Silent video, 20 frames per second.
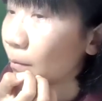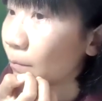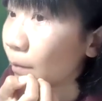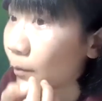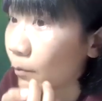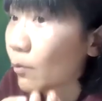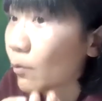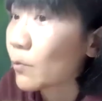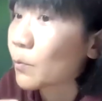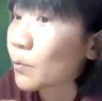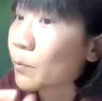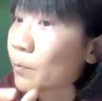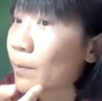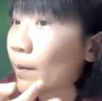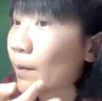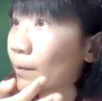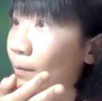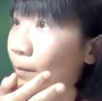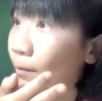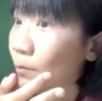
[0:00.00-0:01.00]

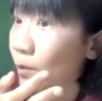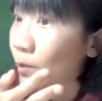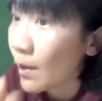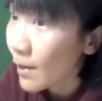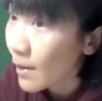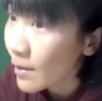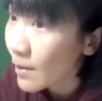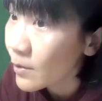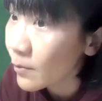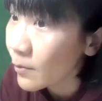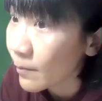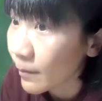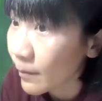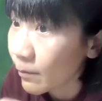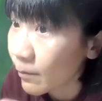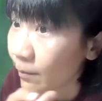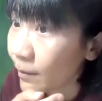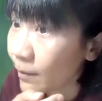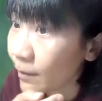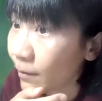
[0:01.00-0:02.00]
retrospective change or
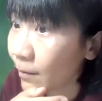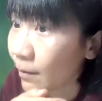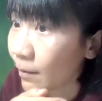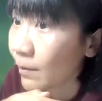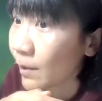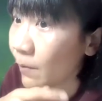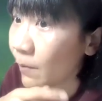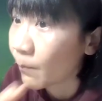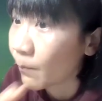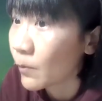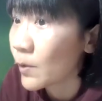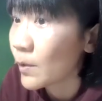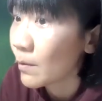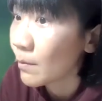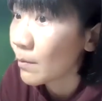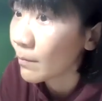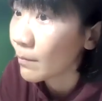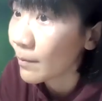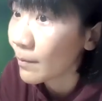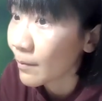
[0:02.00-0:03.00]
unilateral
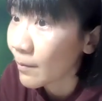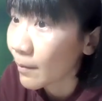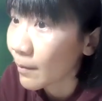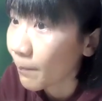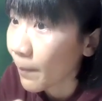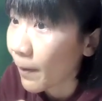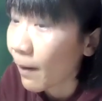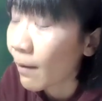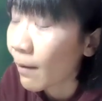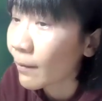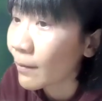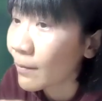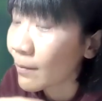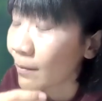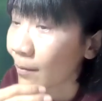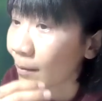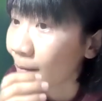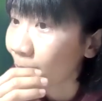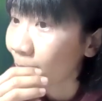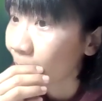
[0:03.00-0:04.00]
imposition of the
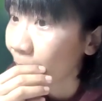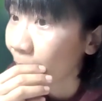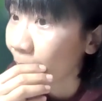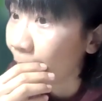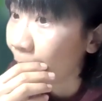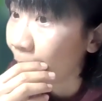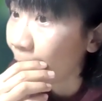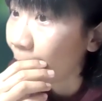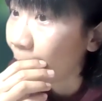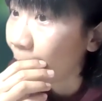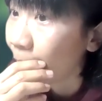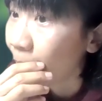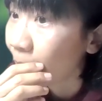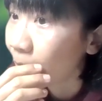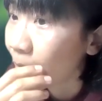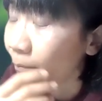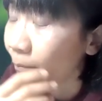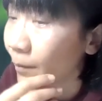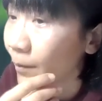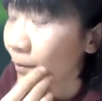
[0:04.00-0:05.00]
burdens as the
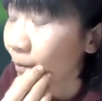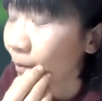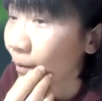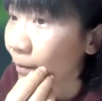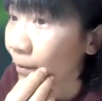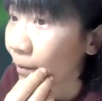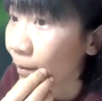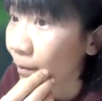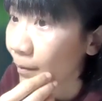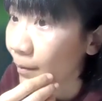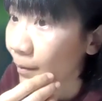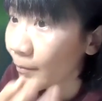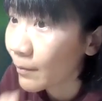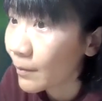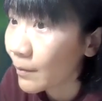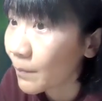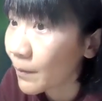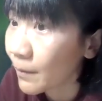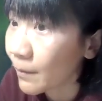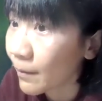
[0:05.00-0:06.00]
someone and the
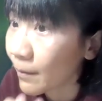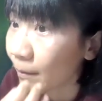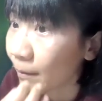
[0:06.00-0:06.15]
counterpart